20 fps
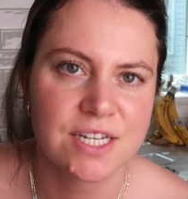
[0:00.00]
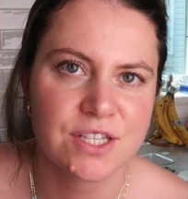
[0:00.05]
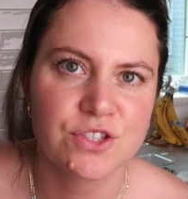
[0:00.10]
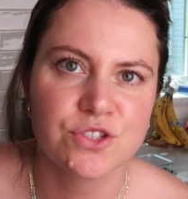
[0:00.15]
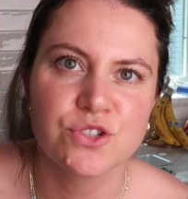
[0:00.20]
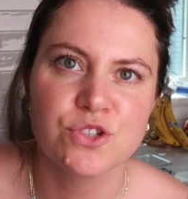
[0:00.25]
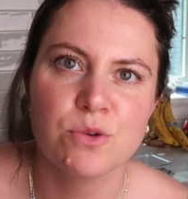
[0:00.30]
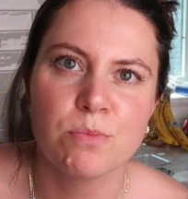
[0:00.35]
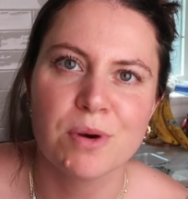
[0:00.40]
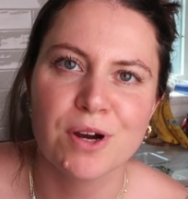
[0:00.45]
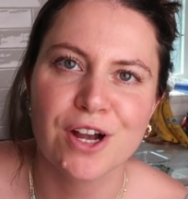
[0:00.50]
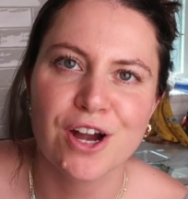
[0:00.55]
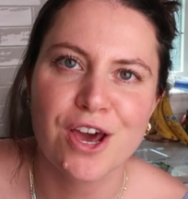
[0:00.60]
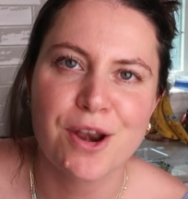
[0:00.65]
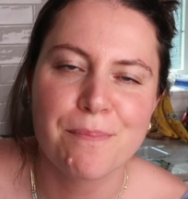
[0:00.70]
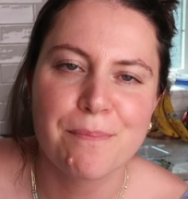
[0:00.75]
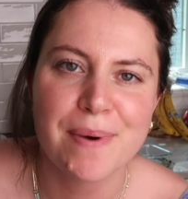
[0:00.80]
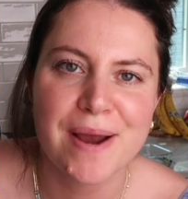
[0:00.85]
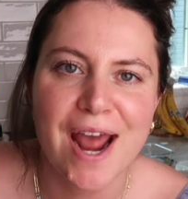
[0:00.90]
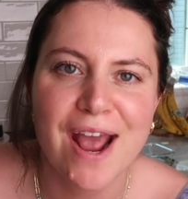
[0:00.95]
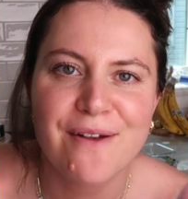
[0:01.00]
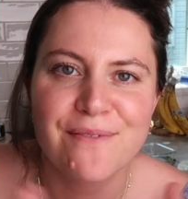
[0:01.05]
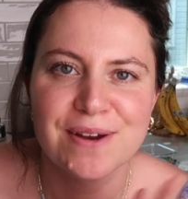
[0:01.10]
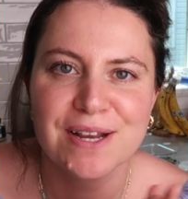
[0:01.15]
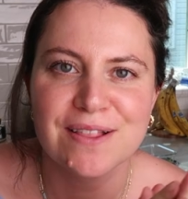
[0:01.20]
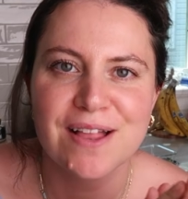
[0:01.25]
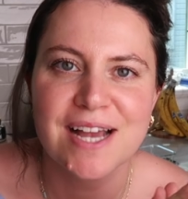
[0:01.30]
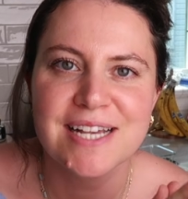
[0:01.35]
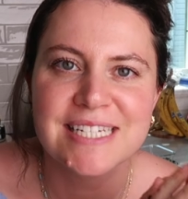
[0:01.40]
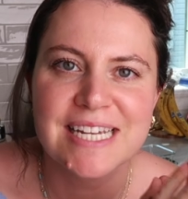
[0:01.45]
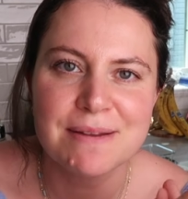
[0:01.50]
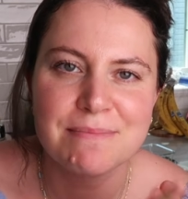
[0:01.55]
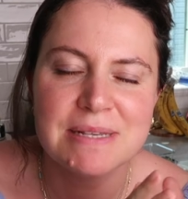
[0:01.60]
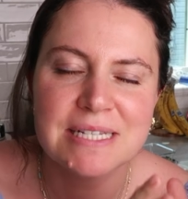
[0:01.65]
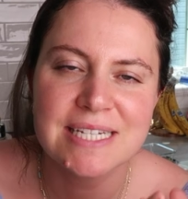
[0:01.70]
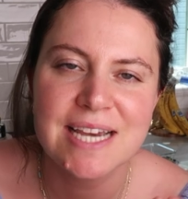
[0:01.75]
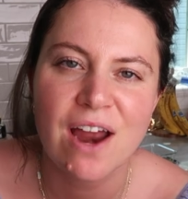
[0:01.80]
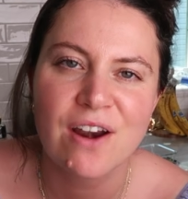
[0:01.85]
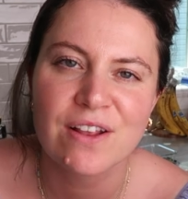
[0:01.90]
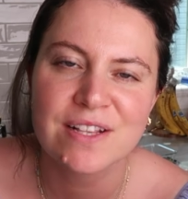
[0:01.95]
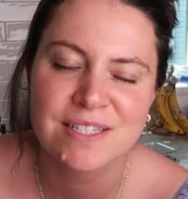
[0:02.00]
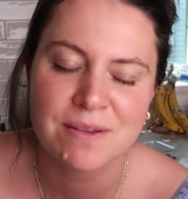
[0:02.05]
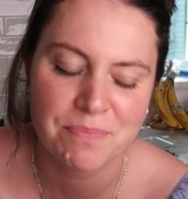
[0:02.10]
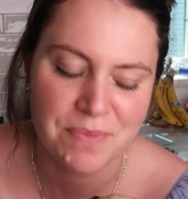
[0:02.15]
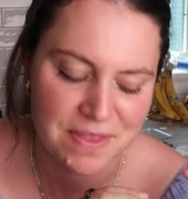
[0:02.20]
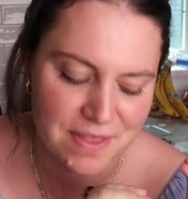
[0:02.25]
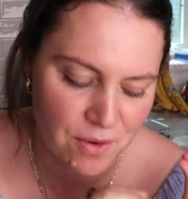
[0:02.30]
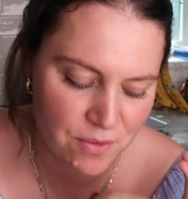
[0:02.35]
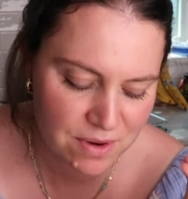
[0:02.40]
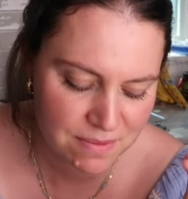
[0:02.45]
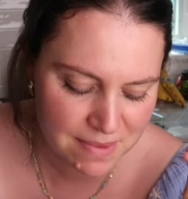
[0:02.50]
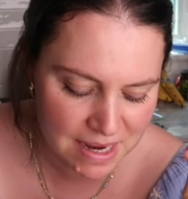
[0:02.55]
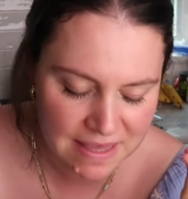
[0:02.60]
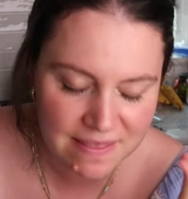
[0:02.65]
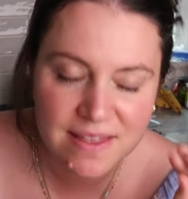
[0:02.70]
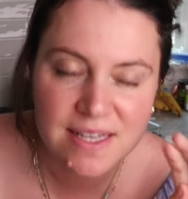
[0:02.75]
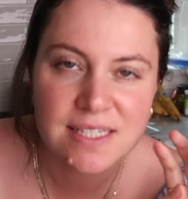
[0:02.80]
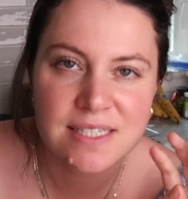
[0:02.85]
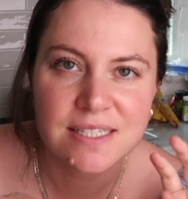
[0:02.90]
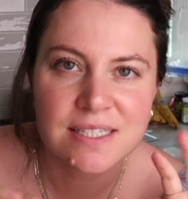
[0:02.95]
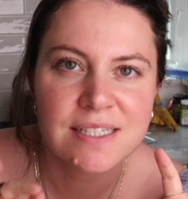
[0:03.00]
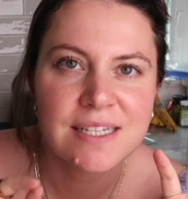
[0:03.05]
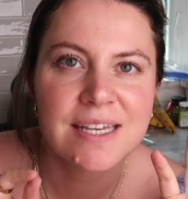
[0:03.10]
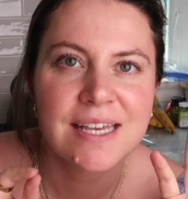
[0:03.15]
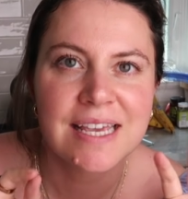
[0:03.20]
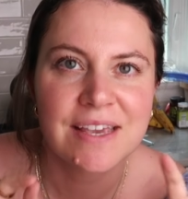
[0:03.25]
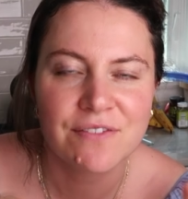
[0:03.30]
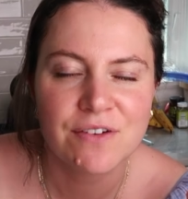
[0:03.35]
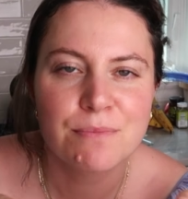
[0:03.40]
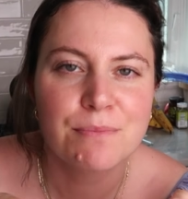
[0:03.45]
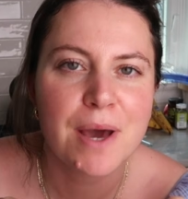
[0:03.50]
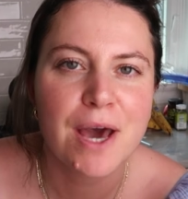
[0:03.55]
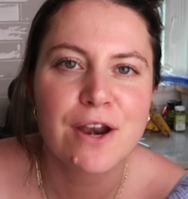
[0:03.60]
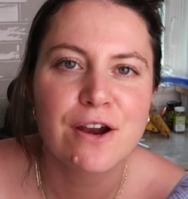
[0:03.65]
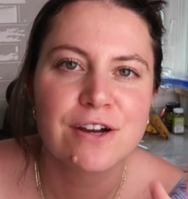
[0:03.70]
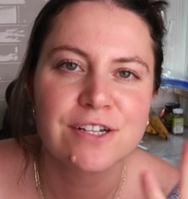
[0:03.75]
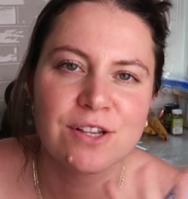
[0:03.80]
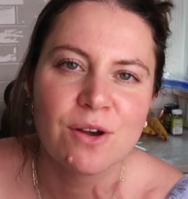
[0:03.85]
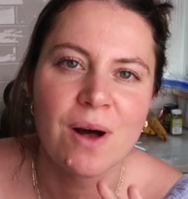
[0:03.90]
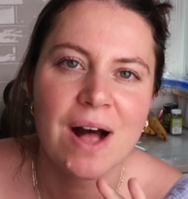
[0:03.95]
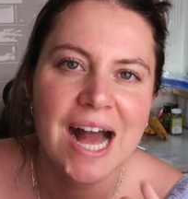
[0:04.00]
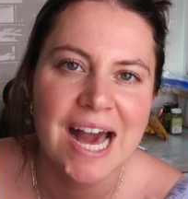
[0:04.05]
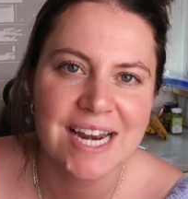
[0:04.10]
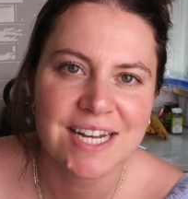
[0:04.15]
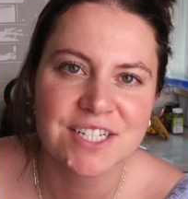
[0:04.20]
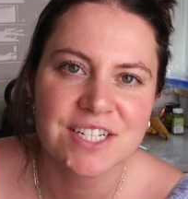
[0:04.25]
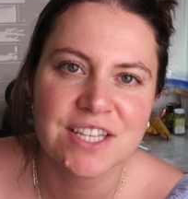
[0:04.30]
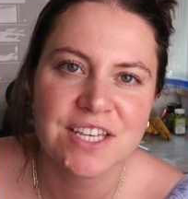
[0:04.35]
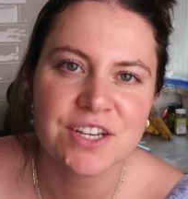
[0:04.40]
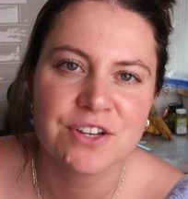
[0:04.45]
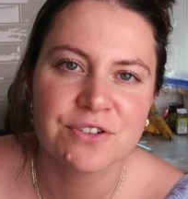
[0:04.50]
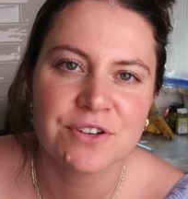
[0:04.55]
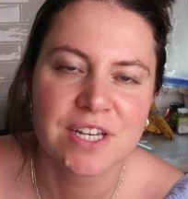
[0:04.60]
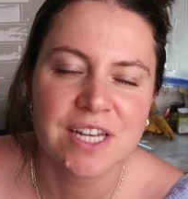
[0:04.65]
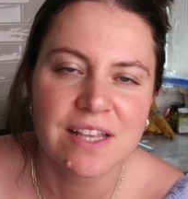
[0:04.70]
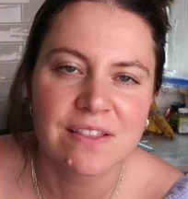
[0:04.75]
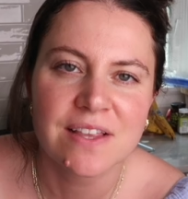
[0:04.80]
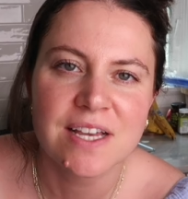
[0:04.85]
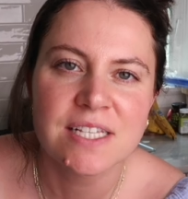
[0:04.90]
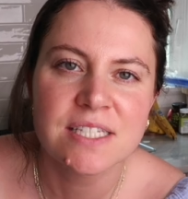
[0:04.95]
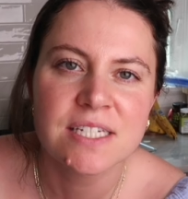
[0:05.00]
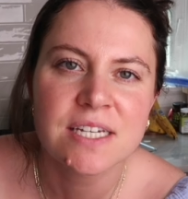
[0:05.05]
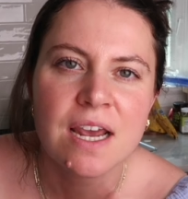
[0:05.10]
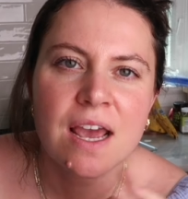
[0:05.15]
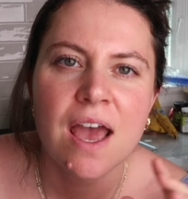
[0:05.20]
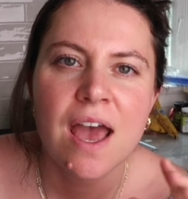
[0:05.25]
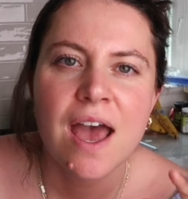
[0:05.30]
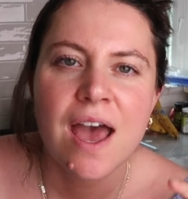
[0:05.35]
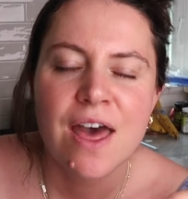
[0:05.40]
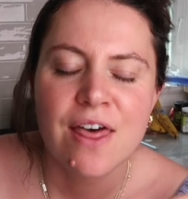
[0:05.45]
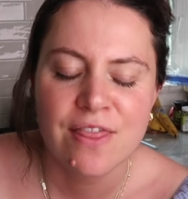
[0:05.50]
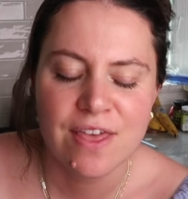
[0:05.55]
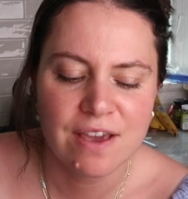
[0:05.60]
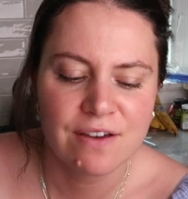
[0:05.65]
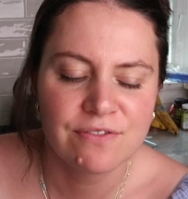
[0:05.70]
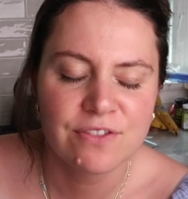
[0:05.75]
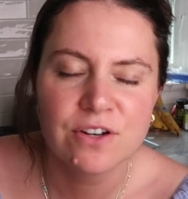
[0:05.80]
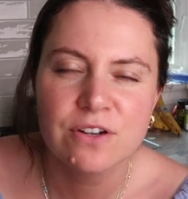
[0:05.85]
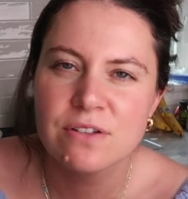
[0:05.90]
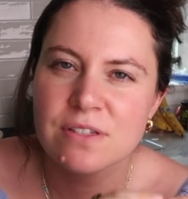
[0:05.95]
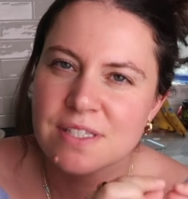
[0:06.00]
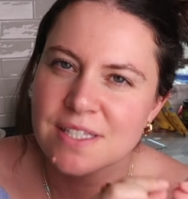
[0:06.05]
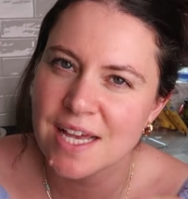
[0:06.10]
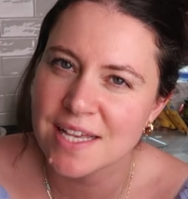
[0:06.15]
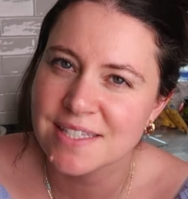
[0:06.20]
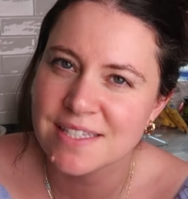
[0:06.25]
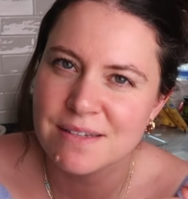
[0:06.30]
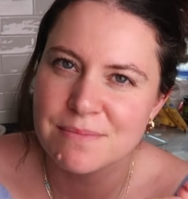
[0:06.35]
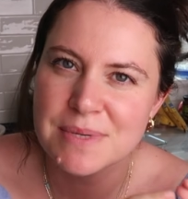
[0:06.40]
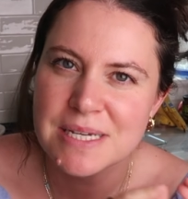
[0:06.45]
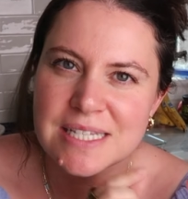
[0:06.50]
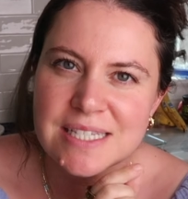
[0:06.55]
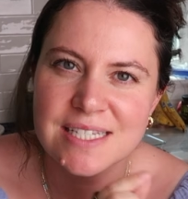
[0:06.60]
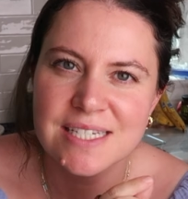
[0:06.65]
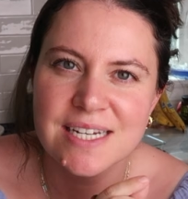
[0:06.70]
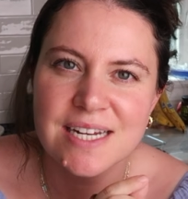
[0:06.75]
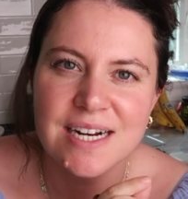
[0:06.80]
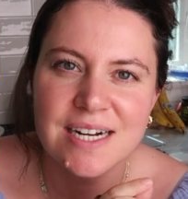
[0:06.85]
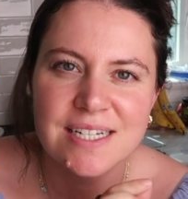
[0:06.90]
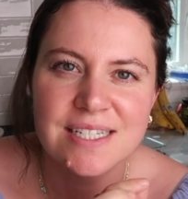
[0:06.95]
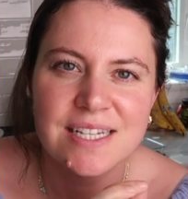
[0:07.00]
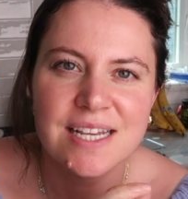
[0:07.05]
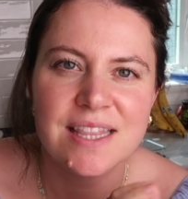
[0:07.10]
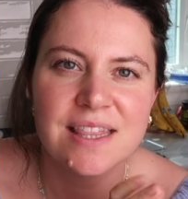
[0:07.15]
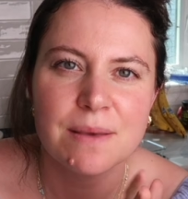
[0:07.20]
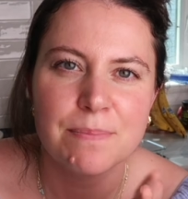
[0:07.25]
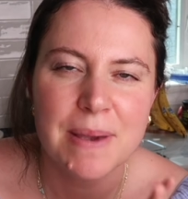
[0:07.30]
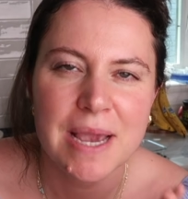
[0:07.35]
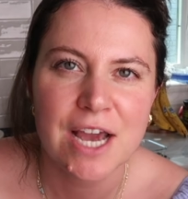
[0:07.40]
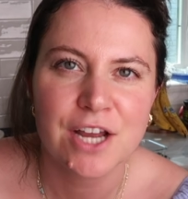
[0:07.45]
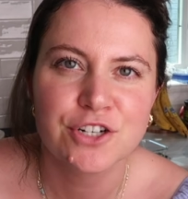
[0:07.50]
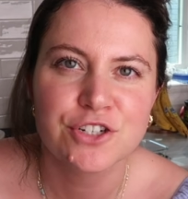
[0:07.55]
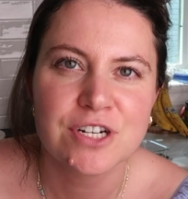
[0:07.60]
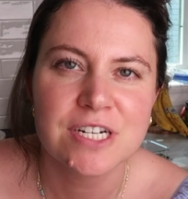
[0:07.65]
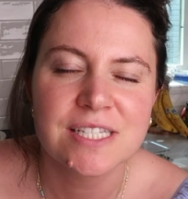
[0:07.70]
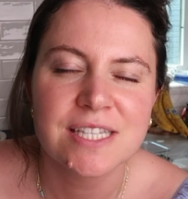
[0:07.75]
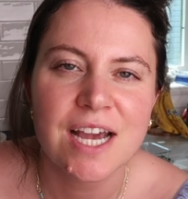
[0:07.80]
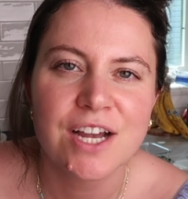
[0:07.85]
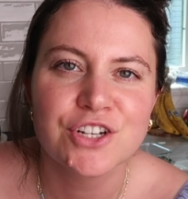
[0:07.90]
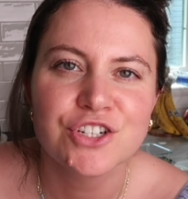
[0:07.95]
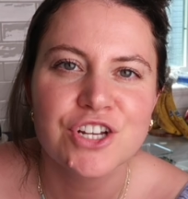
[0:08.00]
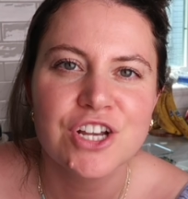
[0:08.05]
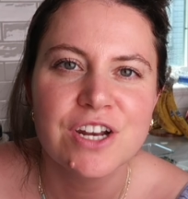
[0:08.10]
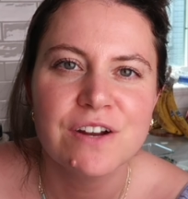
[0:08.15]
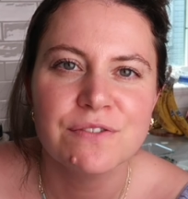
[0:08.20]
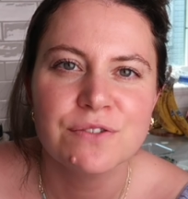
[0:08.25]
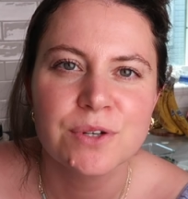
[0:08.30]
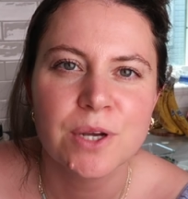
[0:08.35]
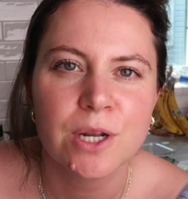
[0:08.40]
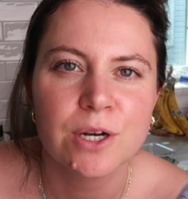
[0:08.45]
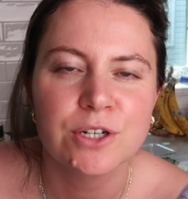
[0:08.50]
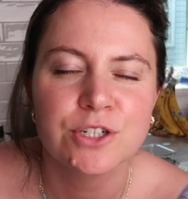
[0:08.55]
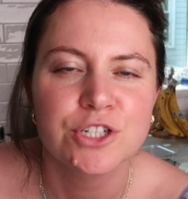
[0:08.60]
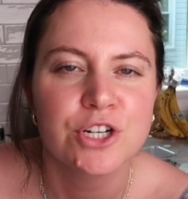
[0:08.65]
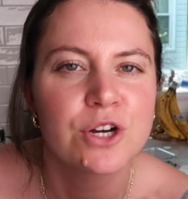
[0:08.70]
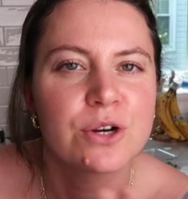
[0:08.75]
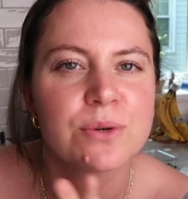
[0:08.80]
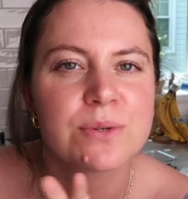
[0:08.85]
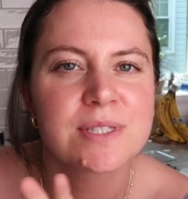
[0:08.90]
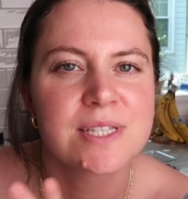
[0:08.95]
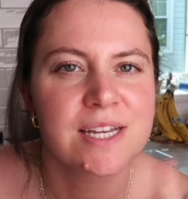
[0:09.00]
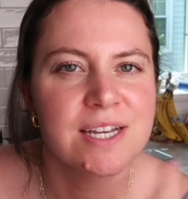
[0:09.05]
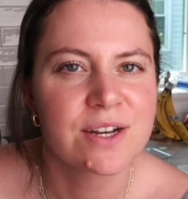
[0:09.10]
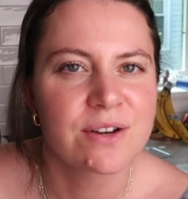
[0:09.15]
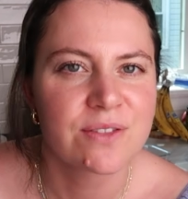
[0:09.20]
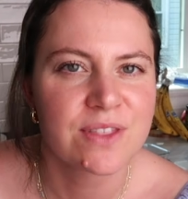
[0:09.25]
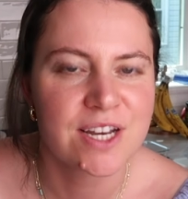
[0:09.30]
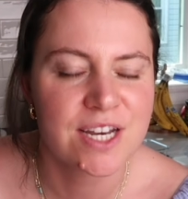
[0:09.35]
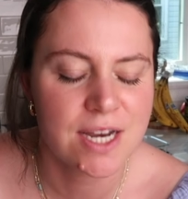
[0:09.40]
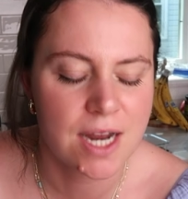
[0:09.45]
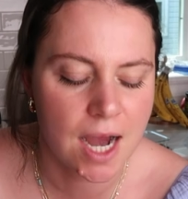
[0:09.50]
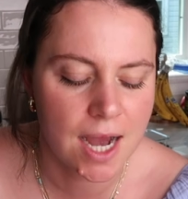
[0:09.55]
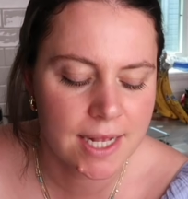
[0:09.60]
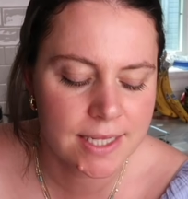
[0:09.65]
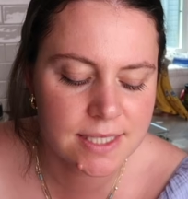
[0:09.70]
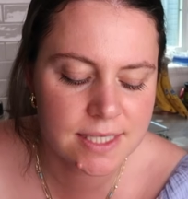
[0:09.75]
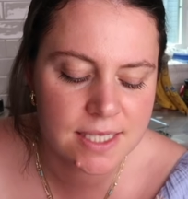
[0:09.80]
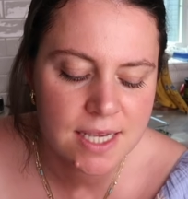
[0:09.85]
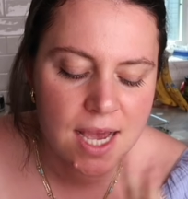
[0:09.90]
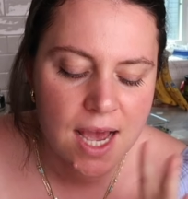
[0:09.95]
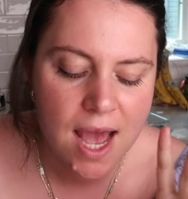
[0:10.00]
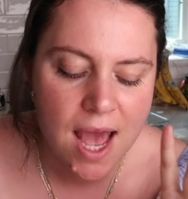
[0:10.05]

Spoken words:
It's super good, but I realized I missed out on something that would make this even better, so I'll add it to the ingredient list. They have little sesame sticks in the pantry section of Trader Joe's near the nuts,